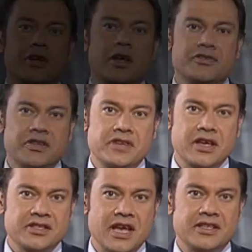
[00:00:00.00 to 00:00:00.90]
joining us is
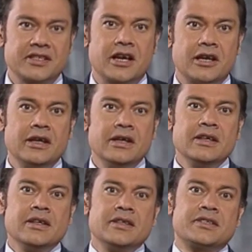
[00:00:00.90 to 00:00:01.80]
Santitarn
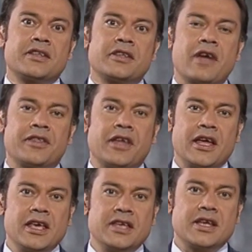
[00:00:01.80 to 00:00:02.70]

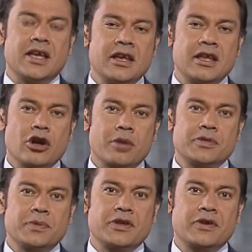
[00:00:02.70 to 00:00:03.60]
Sathirathai. He's an
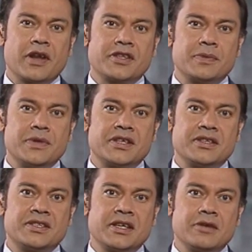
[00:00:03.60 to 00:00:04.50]
economist with Credit
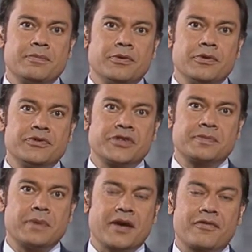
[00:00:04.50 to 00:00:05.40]
Suisse in Singapore. He's
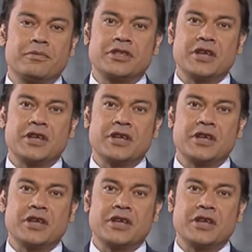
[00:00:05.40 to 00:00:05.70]
just back from